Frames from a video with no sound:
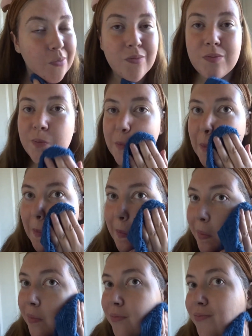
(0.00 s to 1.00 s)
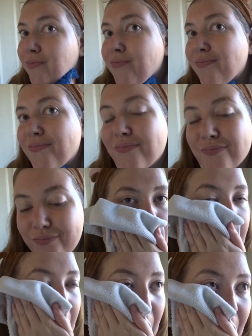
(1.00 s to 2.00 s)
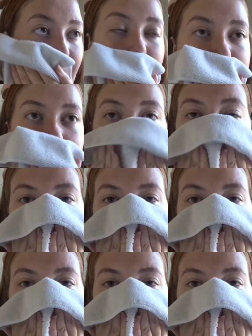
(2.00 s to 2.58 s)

After that time, I just wash this off,